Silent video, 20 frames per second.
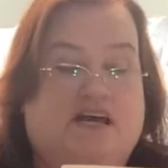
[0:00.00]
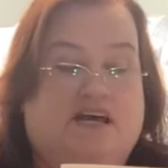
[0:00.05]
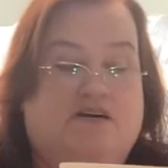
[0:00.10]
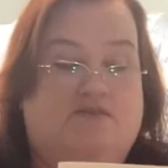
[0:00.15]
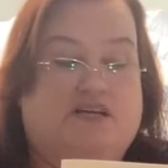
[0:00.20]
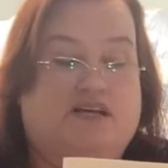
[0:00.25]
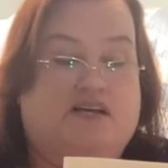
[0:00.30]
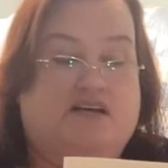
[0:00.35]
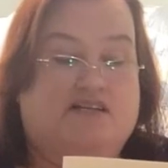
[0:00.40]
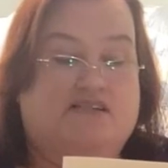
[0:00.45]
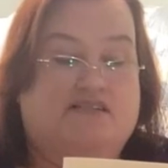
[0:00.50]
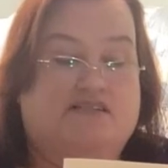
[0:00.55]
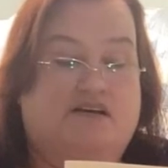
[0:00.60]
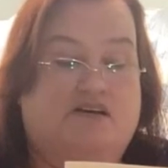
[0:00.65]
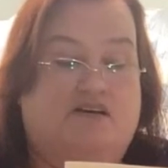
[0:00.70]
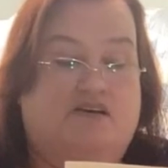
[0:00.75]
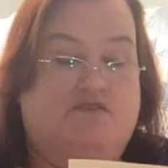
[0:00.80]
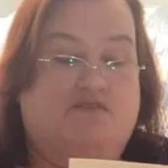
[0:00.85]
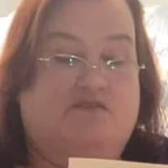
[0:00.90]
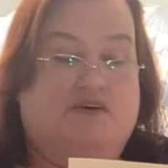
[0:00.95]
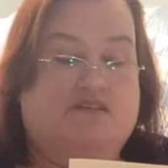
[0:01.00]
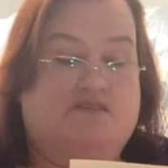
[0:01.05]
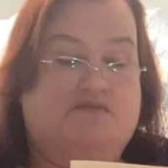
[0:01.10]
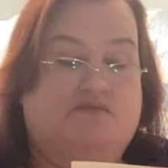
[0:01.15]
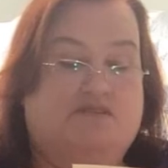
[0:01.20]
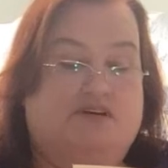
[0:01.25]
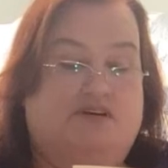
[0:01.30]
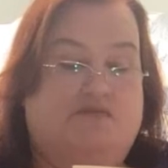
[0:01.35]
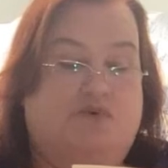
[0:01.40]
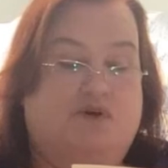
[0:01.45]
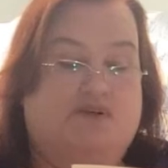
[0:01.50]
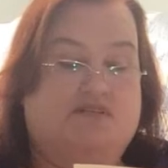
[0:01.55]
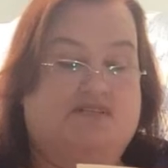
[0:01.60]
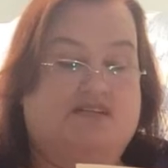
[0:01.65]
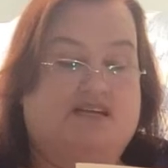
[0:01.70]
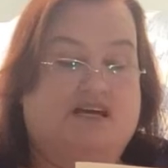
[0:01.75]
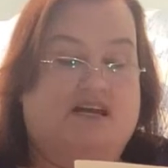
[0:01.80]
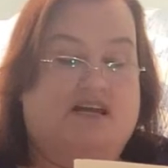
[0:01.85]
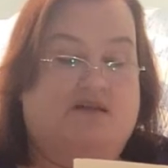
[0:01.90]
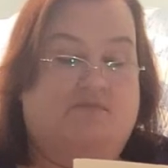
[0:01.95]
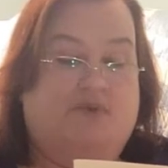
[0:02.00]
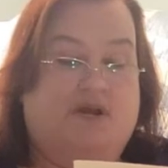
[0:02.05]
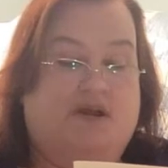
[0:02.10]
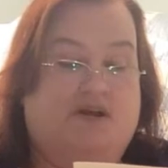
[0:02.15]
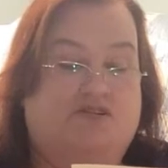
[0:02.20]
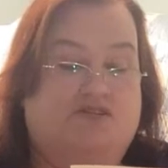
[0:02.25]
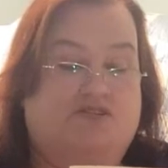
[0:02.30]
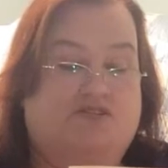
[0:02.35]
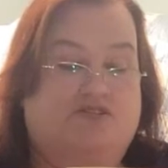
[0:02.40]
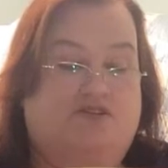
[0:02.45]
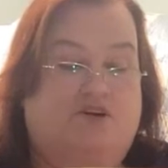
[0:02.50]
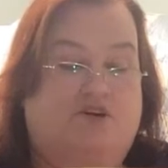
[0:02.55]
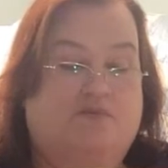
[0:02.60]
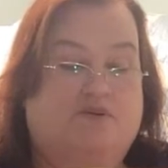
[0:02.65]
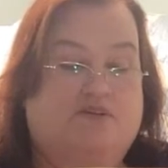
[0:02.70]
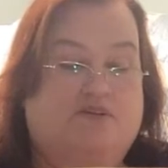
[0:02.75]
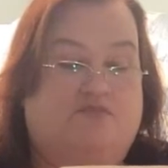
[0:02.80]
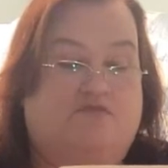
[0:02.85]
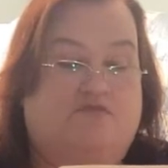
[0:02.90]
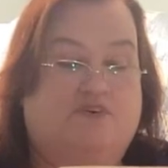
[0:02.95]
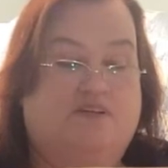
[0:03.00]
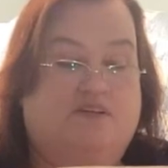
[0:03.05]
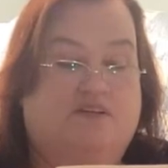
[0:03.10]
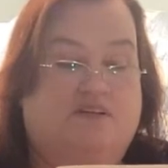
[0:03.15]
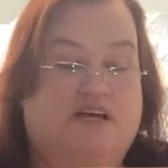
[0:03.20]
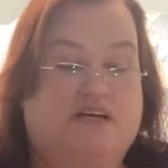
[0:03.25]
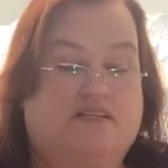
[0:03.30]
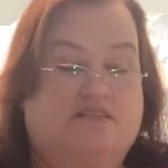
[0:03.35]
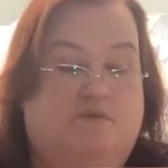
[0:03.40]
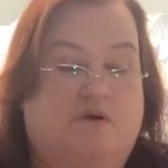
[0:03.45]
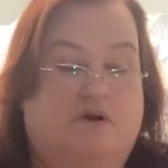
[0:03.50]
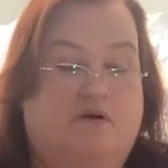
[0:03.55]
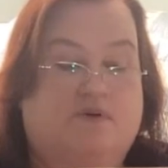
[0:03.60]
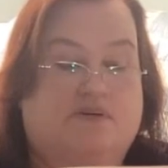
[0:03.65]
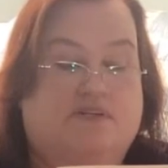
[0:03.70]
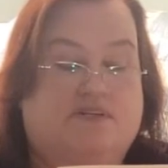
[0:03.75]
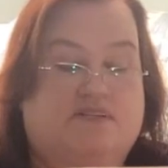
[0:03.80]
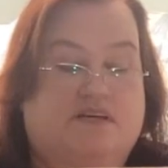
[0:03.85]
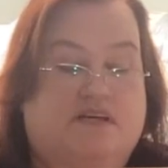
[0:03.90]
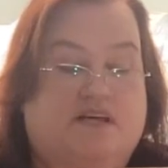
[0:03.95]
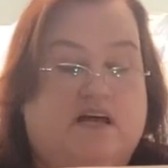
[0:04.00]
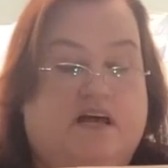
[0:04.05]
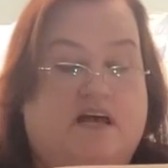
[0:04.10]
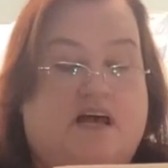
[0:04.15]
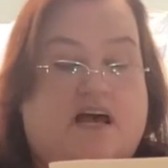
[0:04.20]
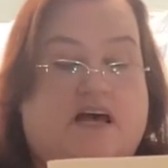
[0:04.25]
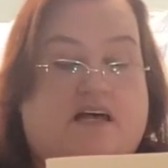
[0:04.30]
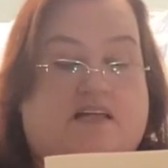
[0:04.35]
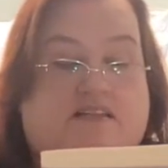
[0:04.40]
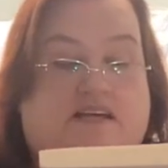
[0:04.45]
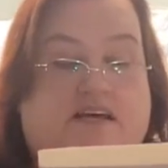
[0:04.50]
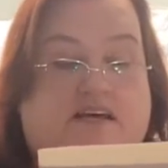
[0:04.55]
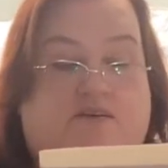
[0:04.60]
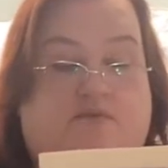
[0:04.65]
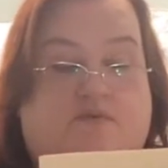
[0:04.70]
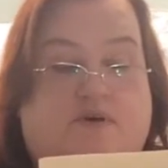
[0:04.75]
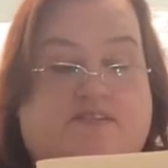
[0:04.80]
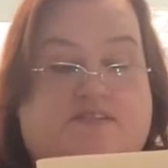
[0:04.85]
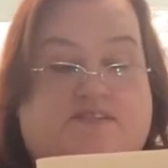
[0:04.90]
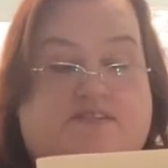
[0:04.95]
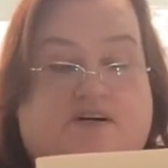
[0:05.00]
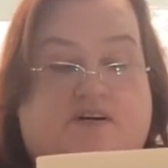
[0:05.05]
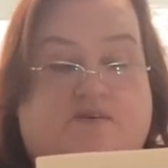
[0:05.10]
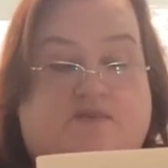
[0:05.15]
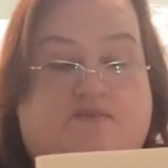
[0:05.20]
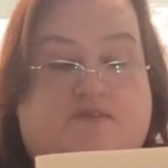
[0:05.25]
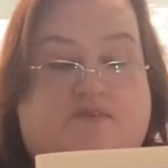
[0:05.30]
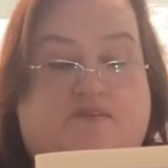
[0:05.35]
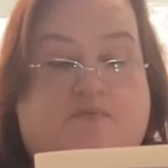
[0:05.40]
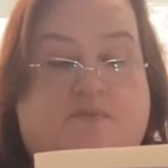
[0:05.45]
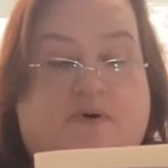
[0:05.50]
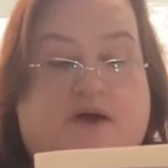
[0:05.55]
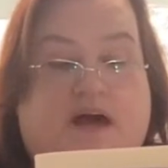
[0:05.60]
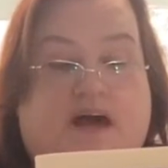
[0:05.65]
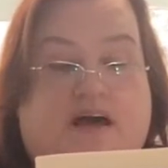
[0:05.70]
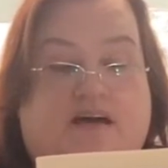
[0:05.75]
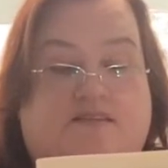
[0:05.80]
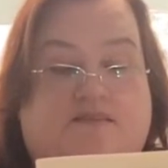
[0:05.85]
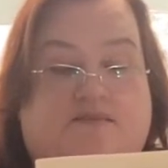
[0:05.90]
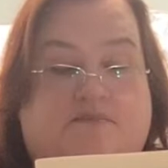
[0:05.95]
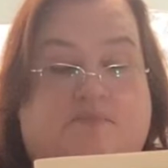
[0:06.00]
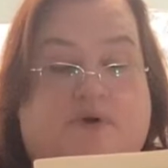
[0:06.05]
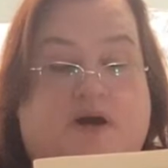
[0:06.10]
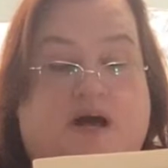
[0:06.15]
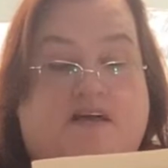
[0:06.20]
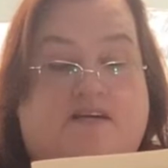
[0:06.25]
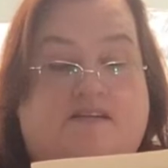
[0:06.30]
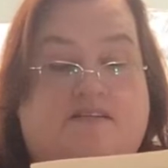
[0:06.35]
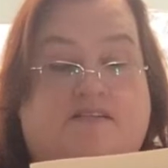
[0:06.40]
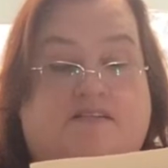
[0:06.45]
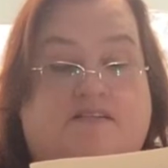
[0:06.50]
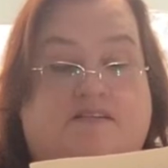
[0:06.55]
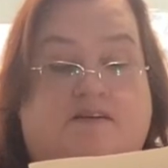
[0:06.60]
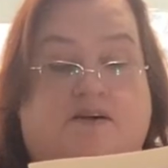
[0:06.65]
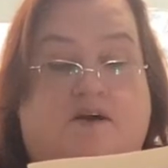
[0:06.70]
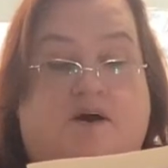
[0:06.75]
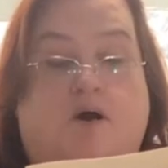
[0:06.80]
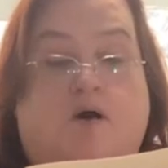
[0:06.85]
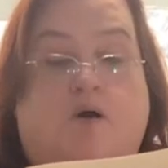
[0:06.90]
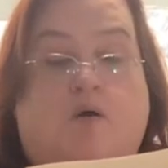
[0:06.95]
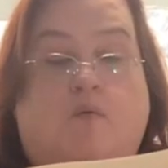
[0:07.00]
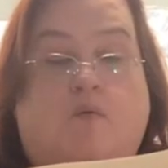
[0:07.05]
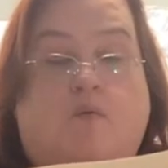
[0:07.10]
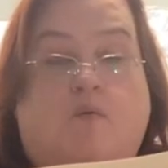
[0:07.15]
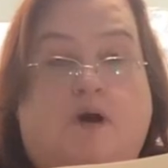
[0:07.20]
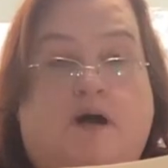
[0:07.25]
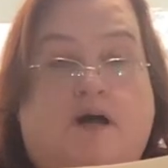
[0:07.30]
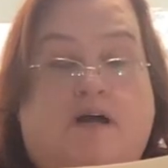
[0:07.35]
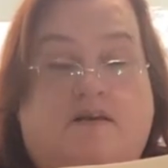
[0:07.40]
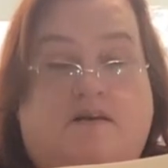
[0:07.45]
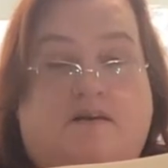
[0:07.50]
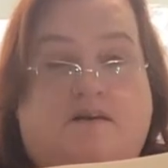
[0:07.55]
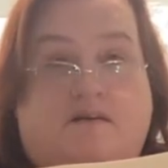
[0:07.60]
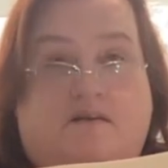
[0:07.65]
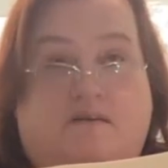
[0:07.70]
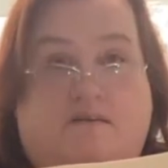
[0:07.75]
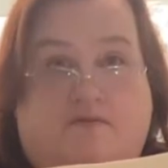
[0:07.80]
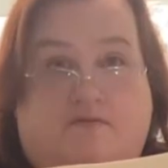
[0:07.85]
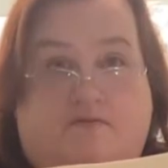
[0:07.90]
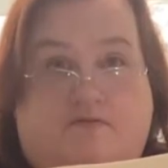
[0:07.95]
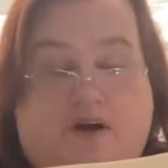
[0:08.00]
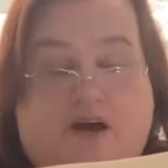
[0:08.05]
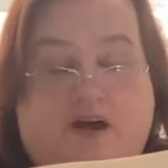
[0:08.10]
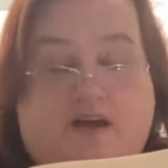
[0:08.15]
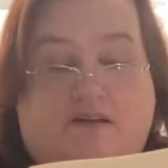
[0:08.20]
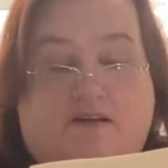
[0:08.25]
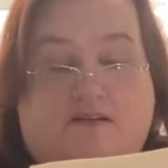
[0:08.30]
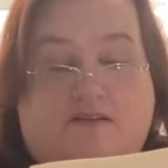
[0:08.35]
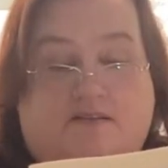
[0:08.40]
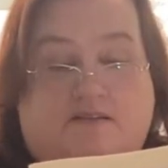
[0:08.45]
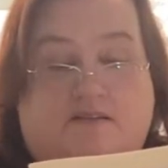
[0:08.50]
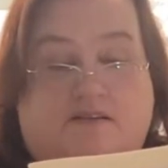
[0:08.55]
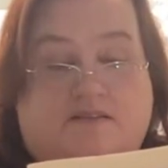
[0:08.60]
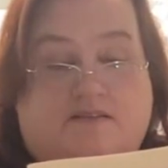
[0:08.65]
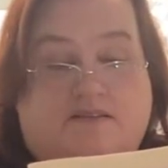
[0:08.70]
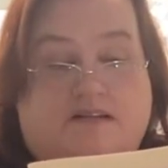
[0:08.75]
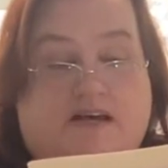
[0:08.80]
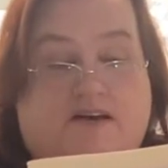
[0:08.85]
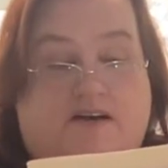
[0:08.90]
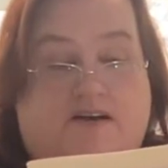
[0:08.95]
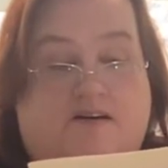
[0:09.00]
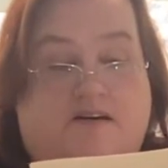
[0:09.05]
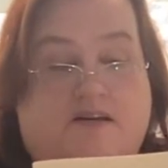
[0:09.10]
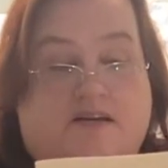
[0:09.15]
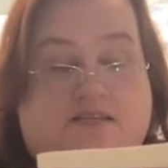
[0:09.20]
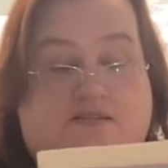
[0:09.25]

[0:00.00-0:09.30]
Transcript: now decades later, he finds himself once again in Paris, determined to fill a last promise and lay to rest the ghost of the past. But one final letter